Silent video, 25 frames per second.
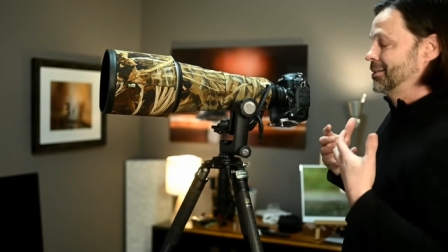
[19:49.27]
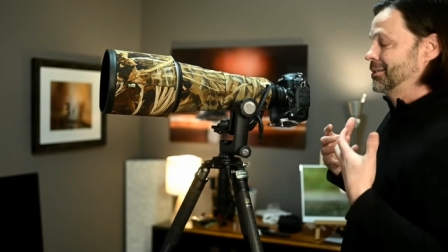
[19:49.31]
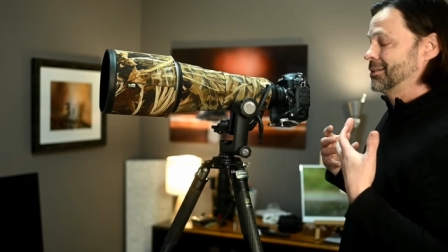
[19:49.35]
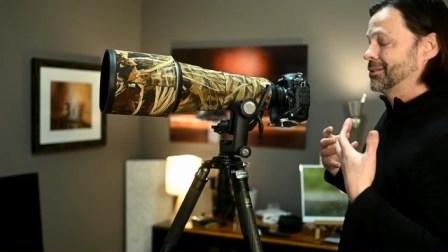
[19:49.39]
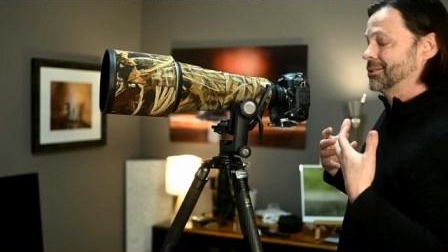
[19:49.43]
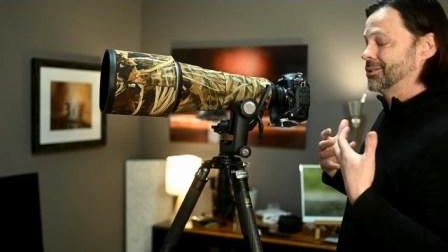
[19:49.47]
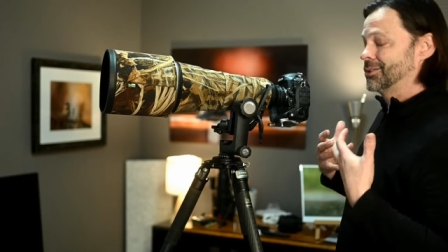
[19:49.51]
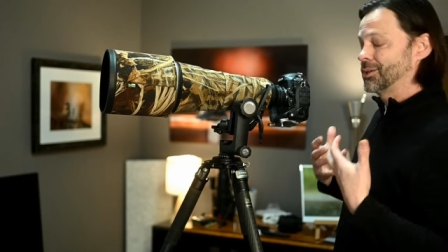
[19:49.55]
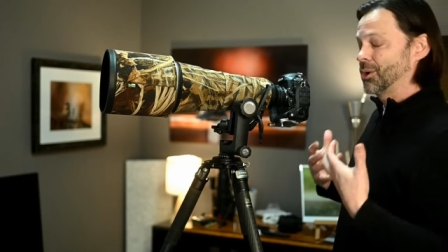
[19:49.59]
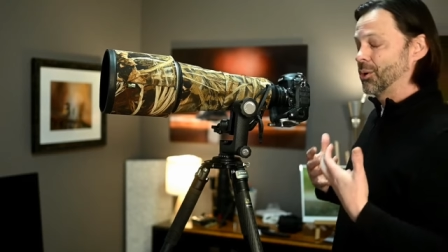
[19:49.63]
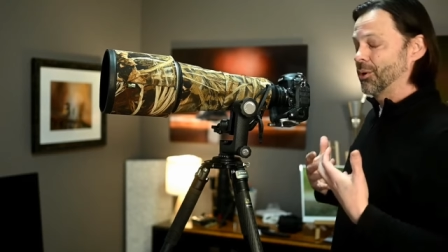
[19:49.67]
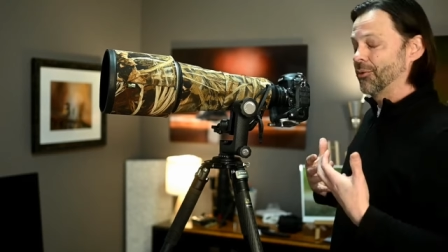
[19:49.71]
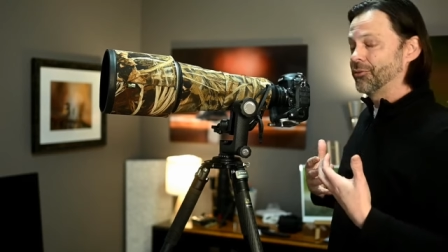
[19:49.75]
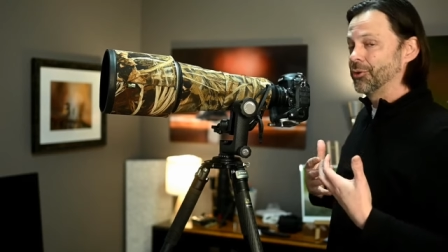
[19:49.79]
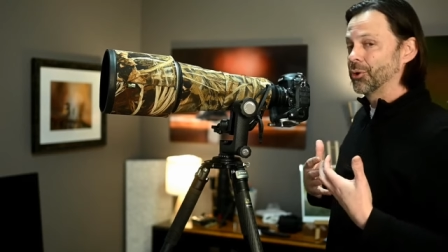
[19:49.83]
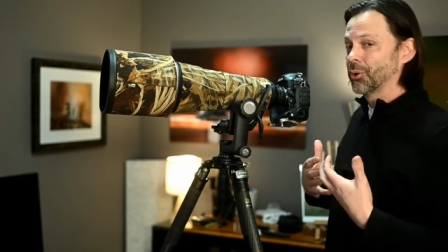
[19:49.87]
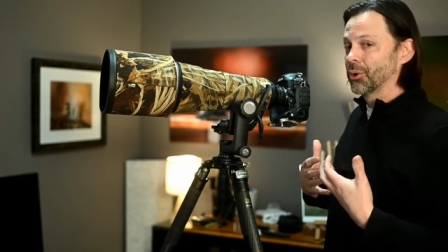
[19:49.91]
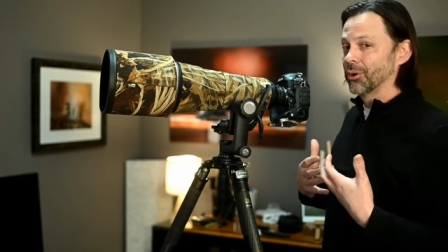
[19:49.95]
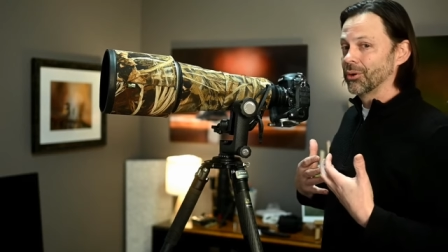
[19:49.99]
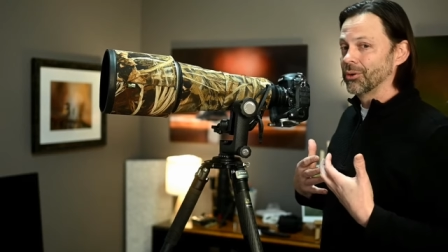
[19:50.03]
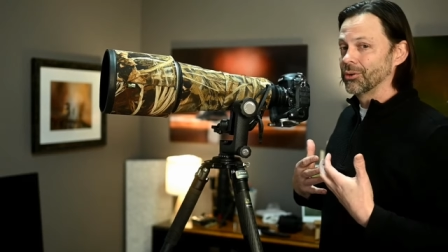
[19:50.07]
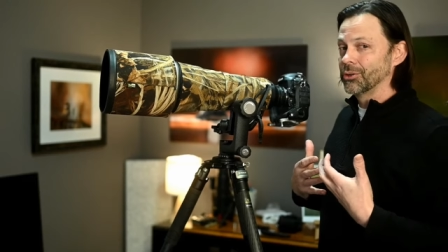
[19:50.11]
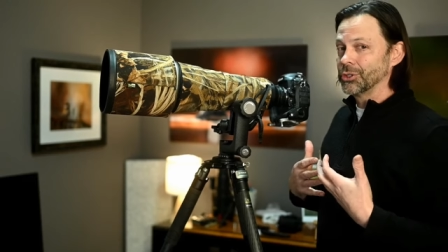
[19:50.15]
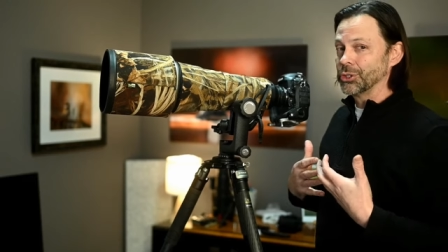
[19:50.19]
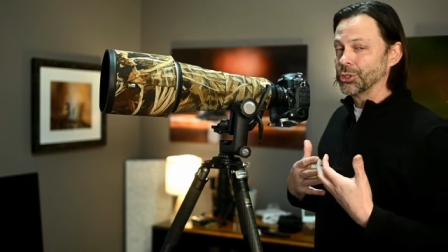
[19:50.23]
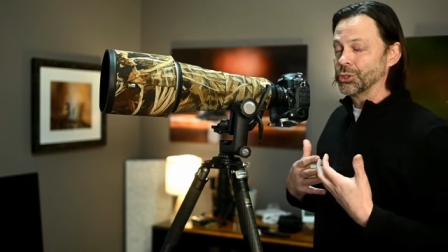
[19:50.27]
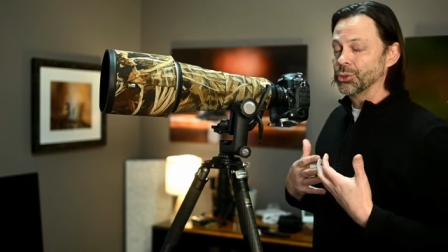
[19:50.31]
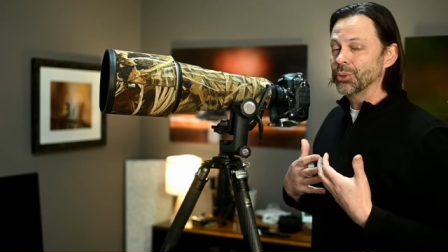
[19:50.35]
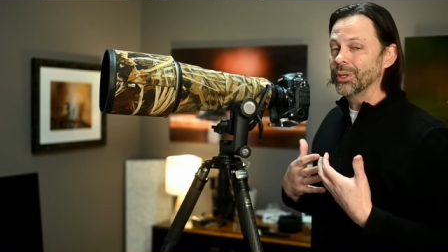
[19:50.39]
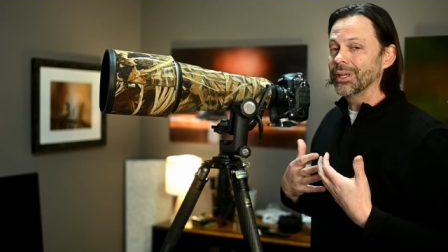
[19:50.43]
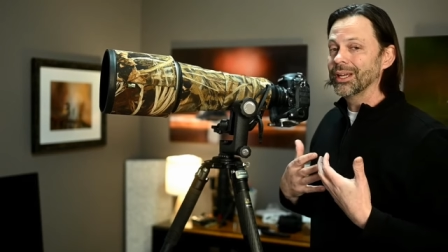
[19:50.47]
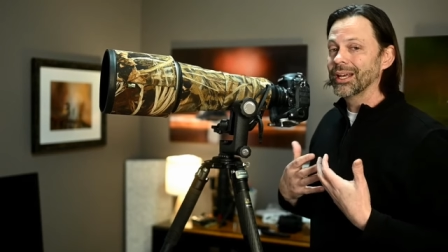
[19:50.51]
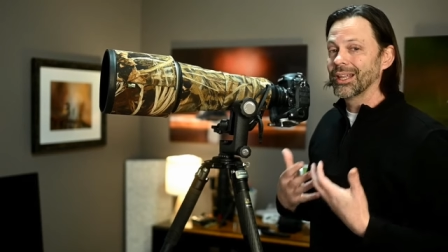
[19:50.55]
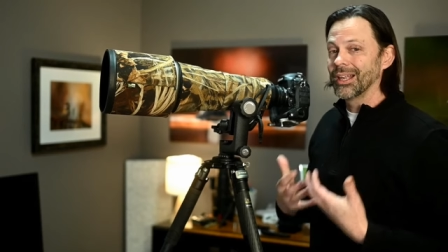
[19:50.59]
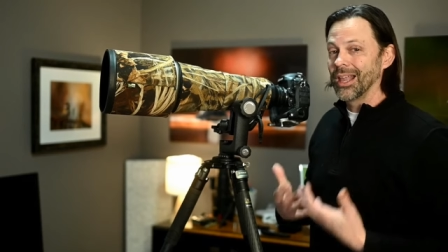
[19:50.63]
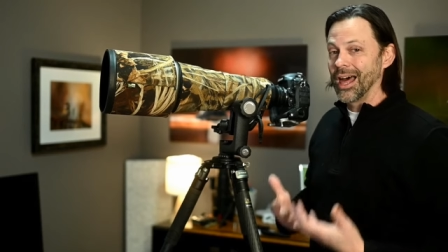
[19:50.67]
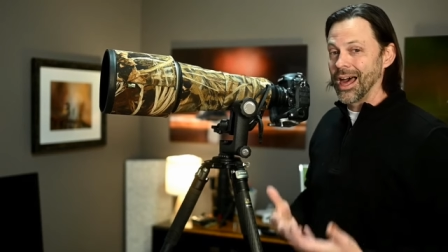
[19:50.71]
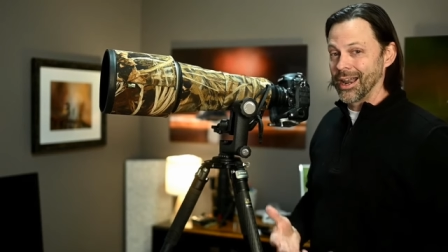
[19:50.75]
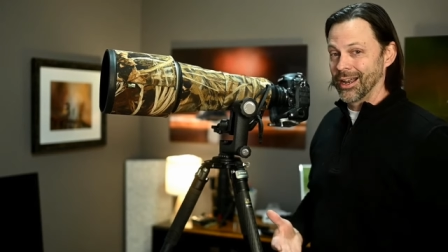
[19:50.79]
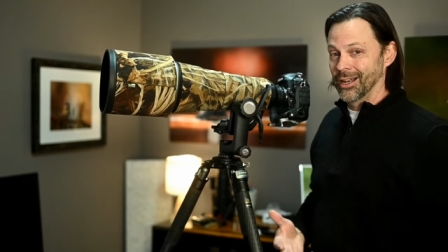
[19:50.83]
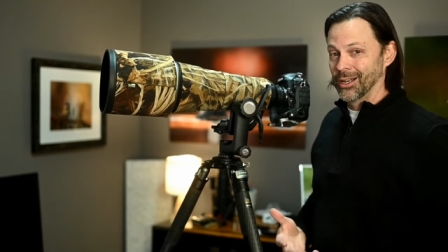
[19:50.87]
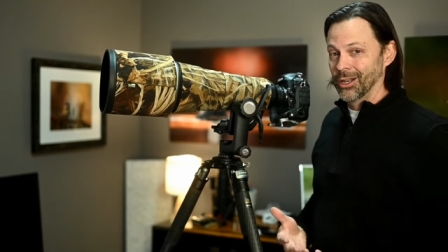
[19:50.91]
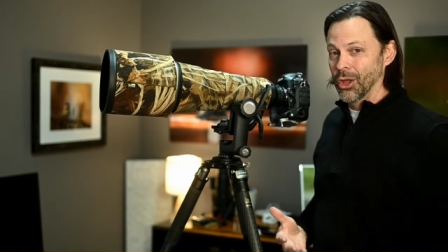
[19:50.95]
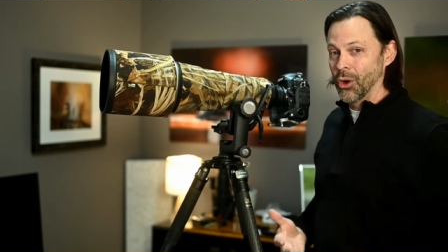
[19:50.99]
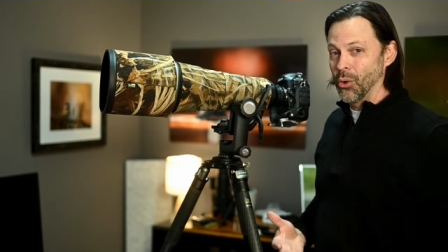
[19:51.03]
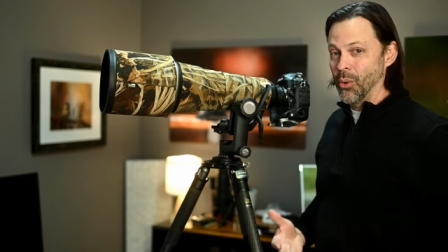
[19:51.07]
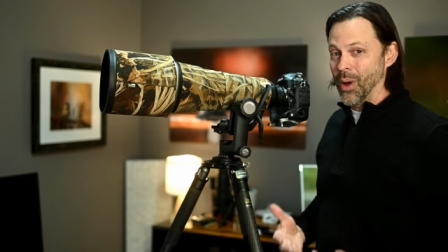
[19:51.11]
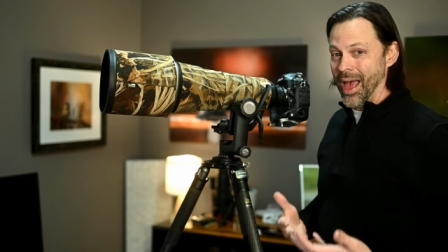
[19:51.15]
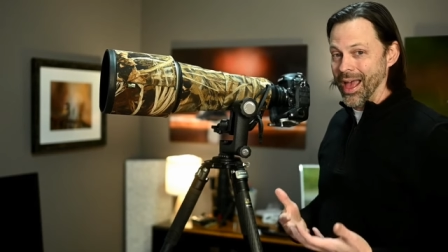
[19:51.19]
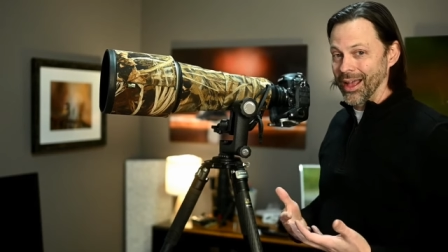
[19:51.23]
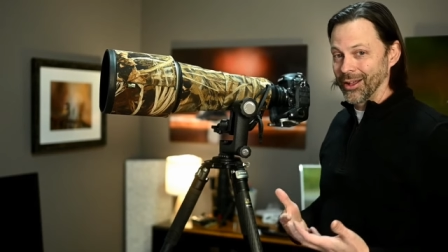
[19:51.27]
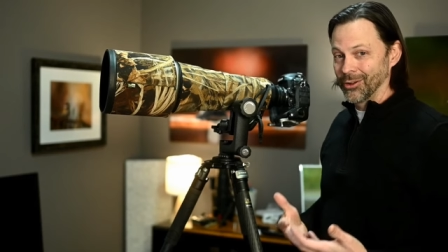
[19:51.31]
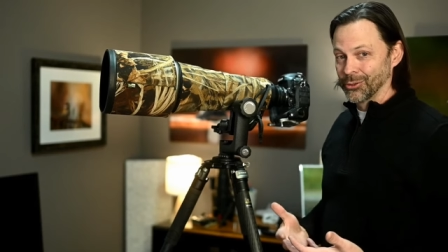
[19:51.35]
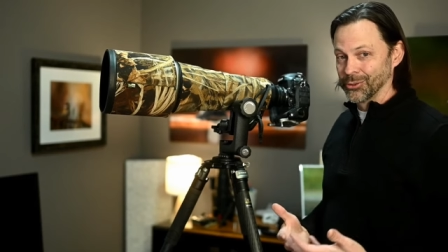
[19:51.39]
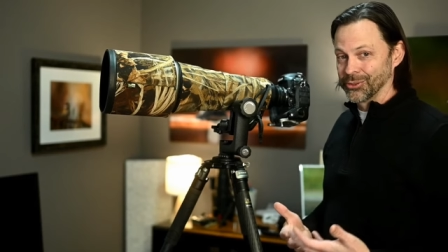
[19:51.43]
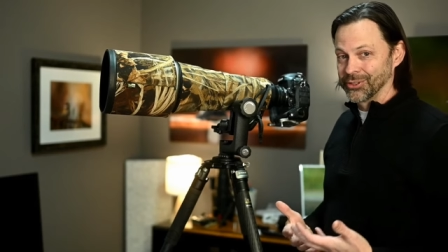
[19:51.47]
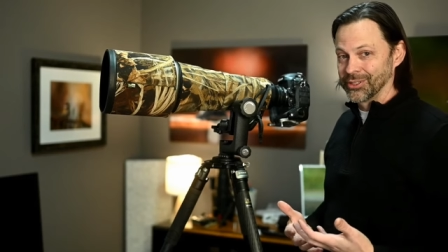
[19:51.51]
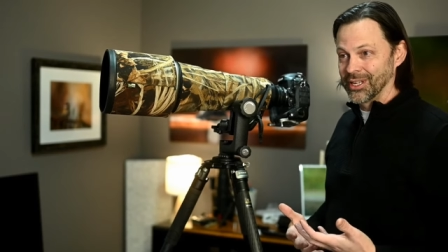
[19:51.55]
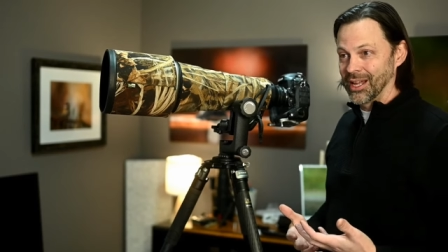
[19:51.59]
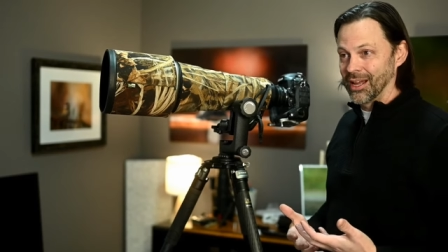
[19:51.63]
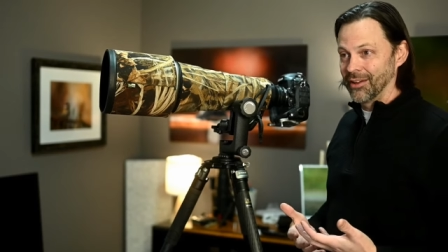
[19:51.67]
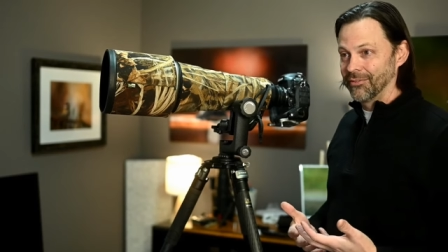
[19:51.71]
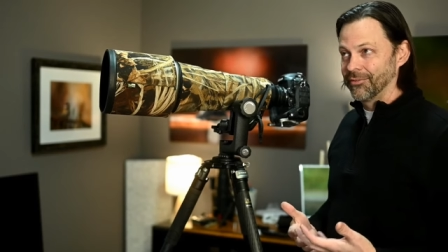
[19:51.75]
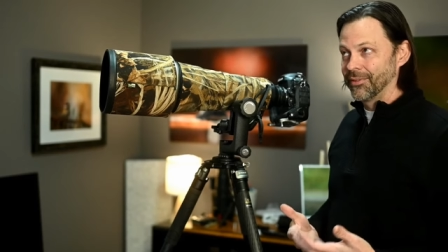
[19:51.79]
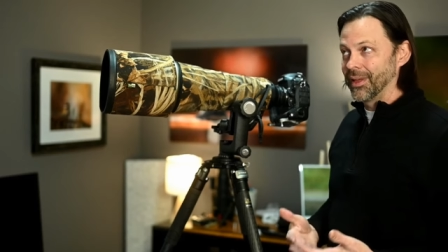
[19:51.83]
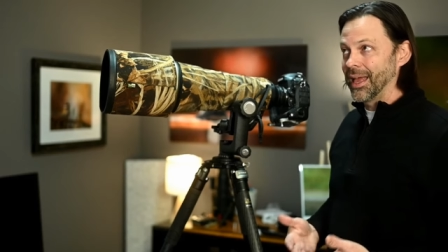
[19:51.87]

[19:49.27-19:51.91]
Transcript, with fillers: So if you're shooting a lot of low angle stuff